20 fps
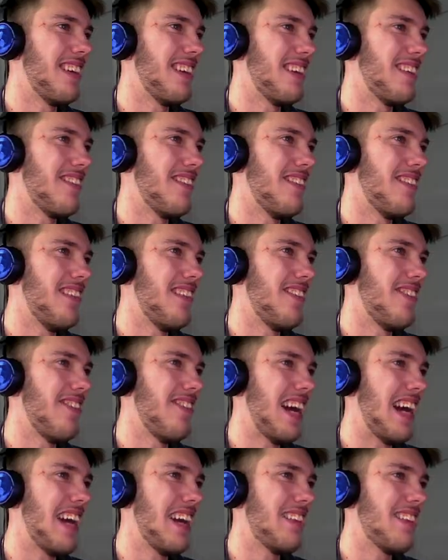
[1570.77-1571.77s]
cool
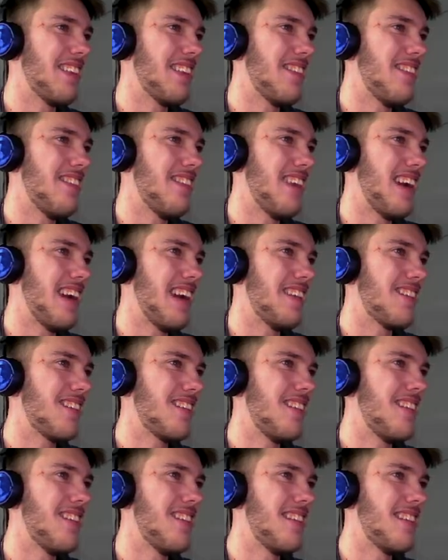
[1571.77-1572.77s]
effect where it
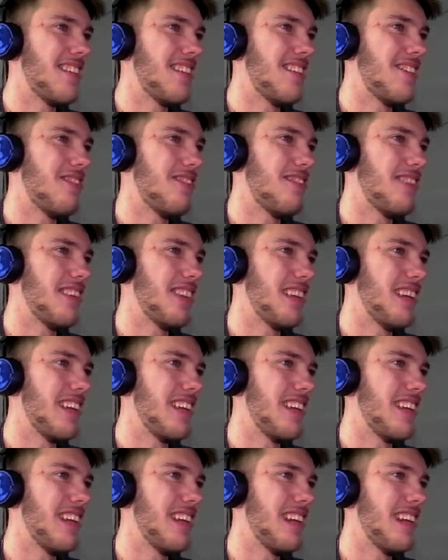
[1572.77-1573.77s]
starts to
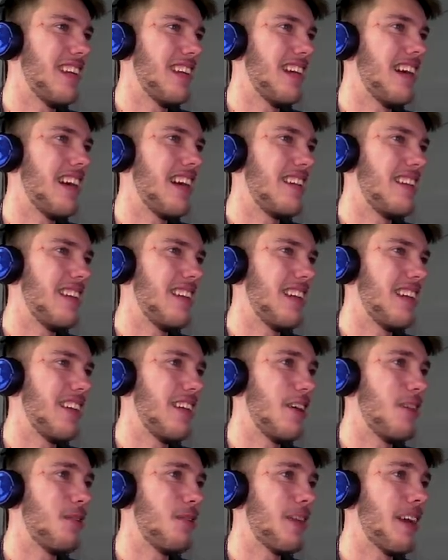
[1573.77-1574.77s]
really get the idea
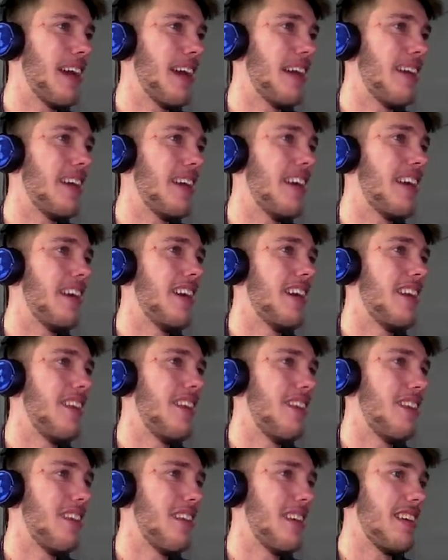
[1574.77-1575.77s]
that, okay,
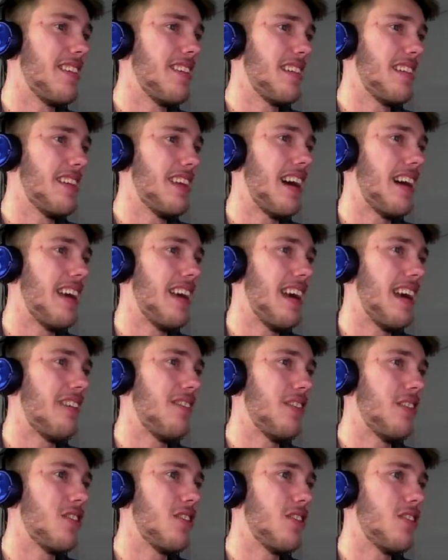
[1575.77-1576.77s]
this has had
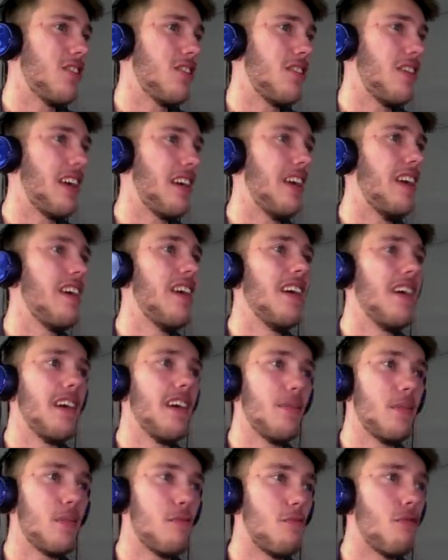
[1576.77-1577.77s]
heavy dirt on it,
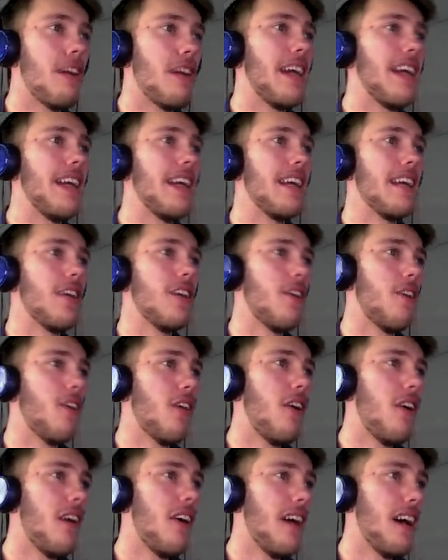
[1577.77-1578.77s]
it's been raining a
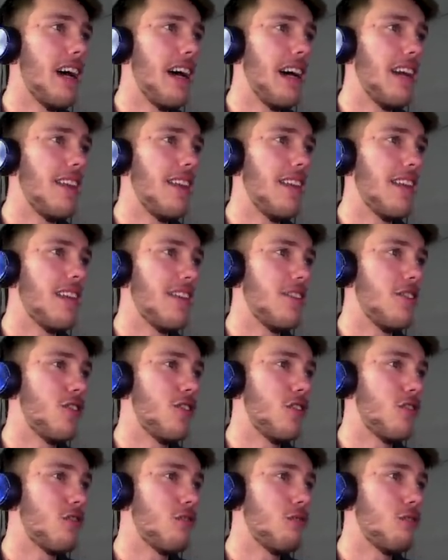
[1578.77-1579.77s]
lot, and this has
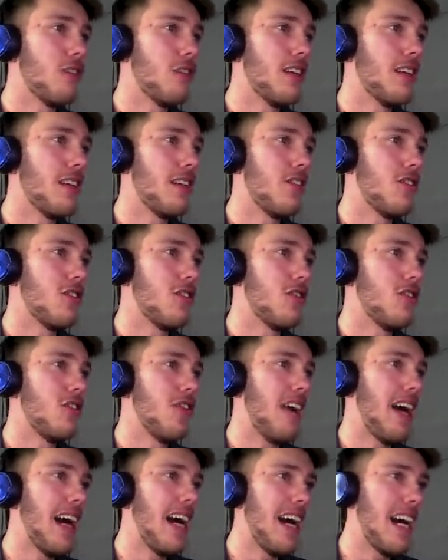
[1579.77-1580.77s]
just really just
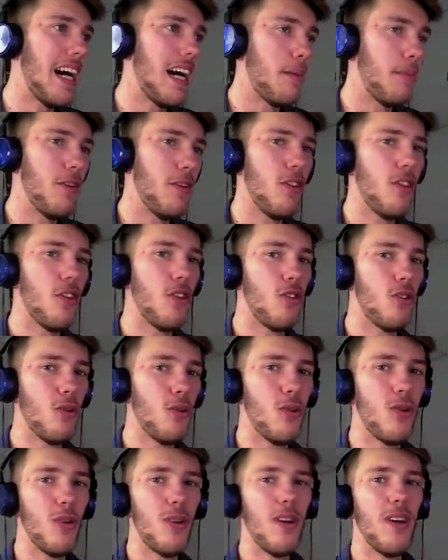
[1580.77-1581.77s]
hammered the
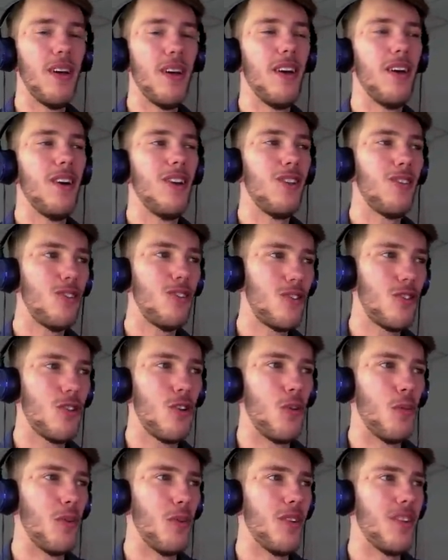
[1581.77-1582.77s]
door
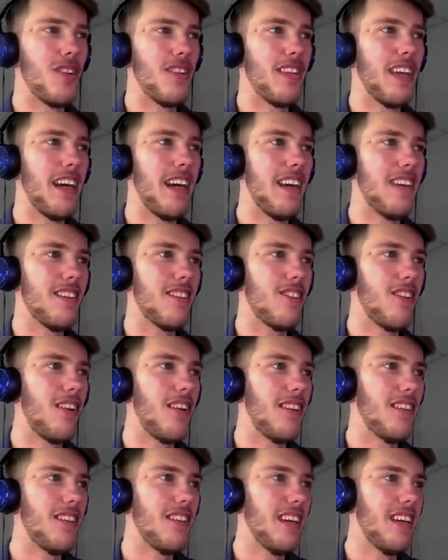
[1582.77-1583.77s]
so much that it
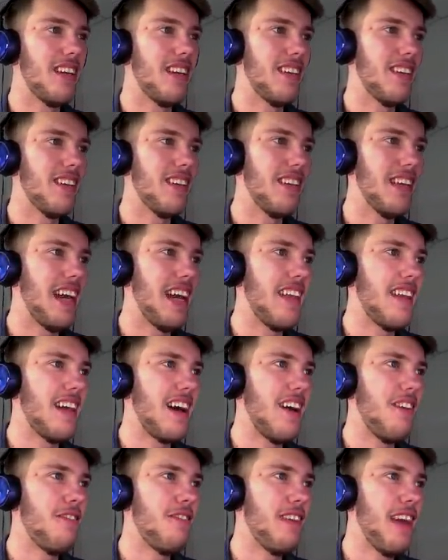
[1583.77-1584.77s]
started to get
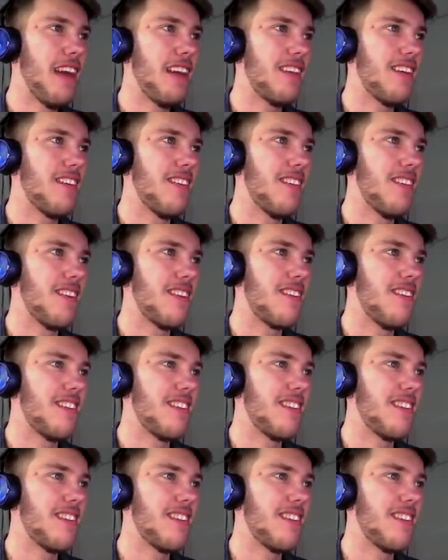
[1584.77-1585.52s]
that effect going across